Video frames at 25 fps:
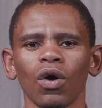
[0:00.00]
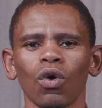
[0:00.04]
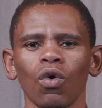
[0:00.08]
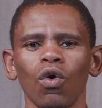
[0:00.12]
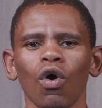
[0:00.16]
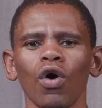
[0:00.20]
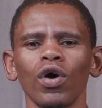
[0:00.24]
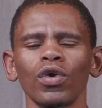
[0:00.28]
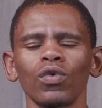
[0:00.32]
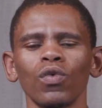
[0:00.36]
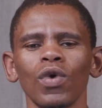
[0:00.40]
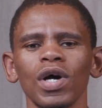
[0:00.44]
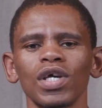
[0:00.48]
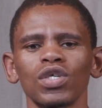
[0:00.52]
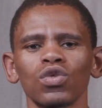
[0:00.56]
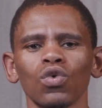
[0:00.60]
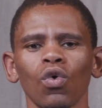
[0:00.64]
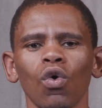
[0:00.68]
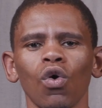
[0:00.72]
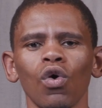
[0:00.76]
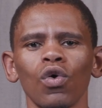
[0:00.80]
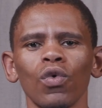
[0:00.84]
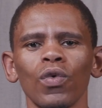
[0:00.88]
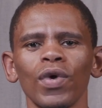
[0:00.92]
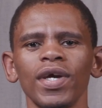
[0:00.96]
God was
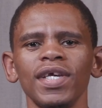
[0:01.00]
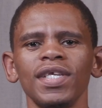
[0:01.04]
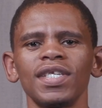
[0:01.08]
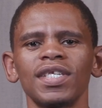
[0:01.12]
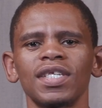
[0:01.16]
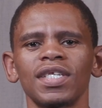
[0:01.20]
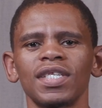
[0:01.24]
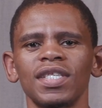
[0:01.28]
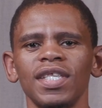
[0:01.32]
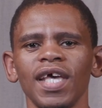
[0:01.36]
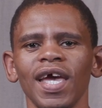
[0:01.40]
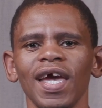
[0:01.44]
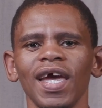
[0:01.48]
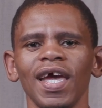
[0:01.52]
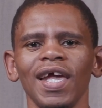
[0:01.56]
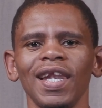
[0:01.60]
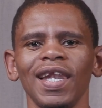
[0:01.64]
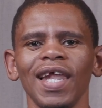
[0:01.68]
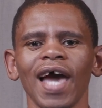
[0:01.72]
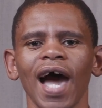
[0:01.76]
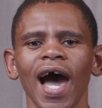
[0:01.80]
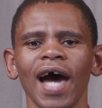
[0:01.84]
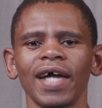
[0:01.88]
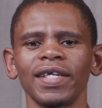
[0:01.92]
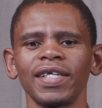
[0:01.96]
always there
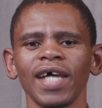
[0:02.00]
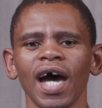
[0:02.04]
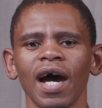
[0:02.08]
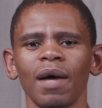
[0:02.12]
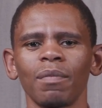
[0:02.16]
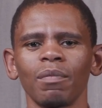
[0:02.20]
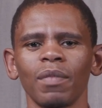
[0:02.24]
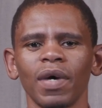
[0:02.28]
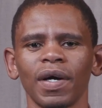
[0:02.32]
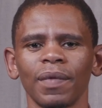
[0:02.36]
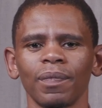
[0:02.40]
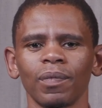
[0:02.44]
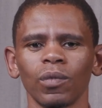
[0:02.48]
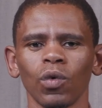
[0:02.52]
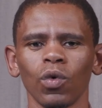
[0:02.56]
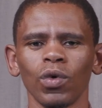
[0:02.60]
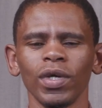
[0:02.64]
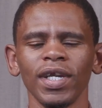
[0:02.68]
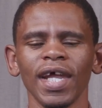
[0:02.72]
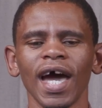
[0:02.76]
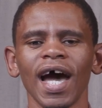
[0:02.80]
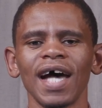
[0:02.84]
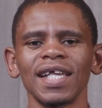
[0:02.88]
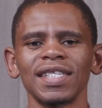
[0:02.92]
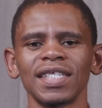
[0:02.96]
le Adam. O
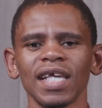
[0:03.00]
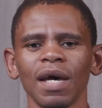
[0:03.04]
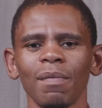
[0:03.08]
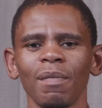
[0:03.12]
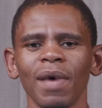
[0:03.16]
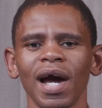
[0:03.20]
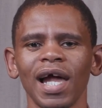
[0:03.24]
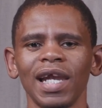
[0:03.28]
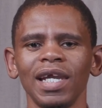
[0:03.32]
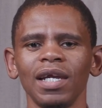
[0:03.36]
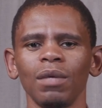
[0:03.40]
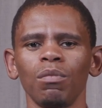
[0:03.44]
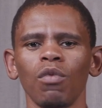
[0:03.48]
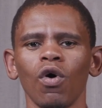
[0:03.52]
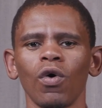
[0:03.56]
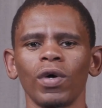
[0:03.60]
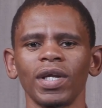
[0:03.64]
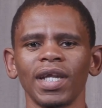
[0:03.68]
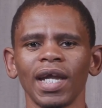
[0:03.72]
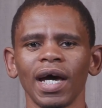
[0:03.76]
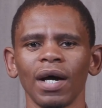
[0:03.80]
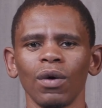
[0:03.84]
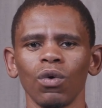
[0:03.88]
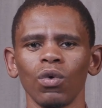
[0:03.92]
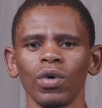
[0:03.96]
ne a tsamaya le
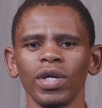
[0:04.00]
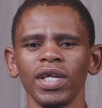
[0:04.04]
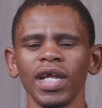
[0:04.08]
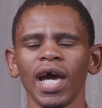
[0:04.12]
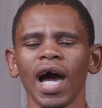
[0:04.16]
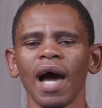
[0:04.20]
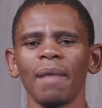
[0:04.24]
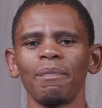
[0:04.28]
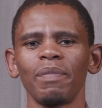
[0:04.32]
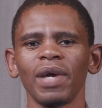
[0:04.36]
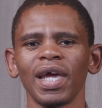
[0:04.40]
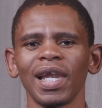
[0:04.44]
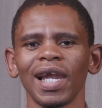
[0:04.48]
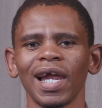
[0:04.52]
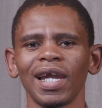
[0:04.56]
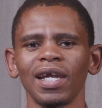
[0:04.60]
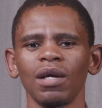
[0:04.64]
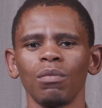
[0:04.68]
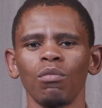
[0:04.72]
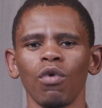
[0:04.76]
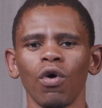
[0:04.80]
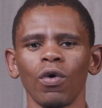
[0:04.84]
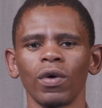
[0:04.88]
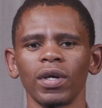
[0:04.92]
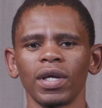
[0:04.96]
bona, o ne a phela le
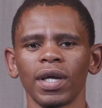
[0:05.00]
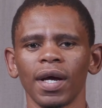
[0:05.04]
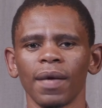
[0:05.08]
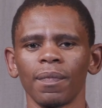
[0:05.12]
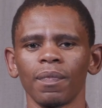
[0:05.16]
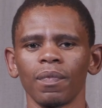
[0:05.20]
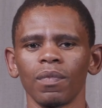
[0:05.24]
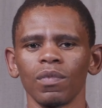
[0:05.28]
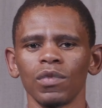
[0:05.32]
bona.